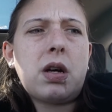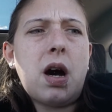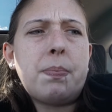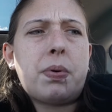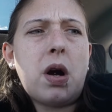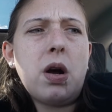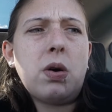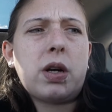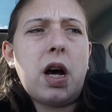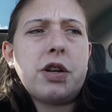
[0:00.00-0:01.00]
Cut
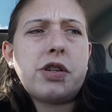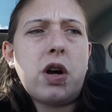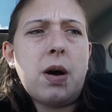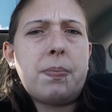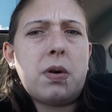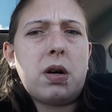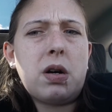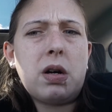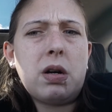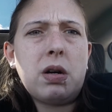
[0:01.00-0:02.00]
Pro, Cut
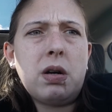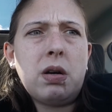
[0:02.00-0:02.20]
Chopper.